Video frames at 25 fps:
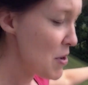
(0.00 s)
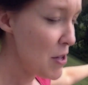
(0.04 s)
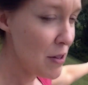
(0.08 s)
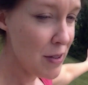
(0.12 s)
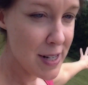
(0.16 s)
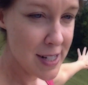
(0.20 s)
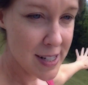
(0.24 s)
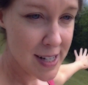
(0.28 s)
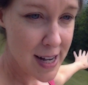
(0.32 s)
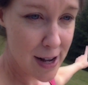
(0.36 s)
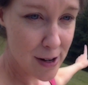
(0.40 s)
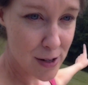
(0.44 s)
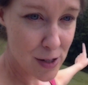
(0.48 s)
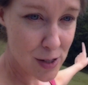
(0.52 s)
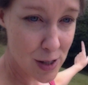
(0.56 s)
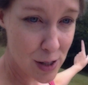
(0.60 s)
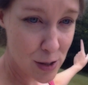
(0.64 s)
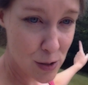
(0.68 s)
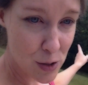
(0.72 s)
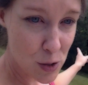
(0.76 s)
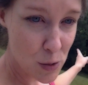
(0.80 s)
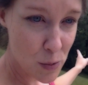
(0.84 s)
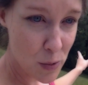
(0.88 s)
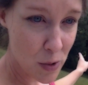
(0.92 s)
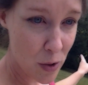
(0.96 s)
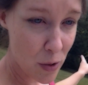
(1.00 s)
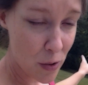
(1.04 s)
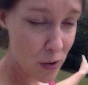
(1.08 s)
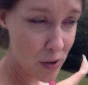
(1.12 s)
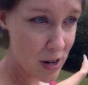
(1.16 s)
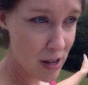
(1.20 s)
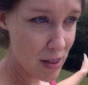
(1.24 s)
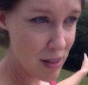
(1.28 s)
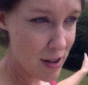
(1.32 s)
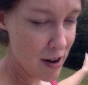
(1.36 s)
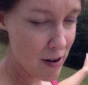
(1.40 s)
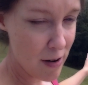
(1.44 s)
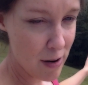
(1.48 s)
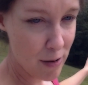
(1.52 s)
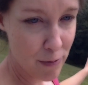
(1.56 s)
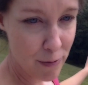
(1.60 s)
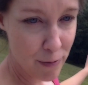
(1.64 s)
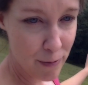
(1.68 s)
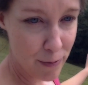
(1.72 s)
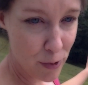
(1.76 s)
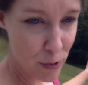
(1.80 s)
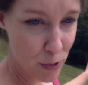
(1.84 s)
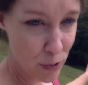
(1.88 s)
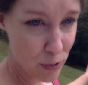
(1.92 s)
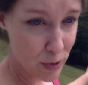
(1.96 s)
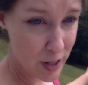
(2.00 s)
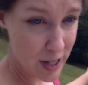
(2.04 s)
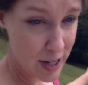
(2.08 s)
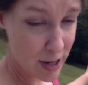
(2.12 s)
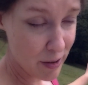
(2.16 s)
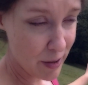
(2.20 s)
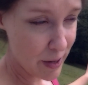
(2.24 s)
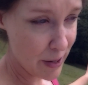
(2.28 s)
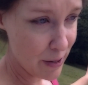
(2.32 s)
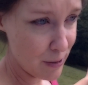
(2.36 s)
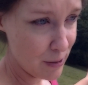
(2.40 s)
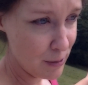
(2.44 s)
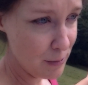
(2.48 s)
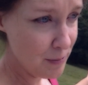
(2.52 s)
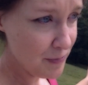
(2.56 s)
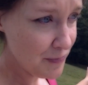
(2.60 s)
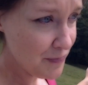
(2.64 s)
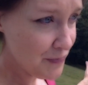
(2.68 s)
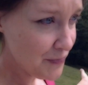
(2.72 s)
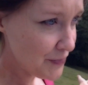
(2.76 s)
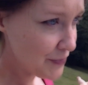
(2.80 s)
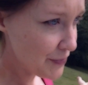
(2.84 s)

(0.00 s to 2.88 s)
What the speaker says: built this house, those were already there and fully grown.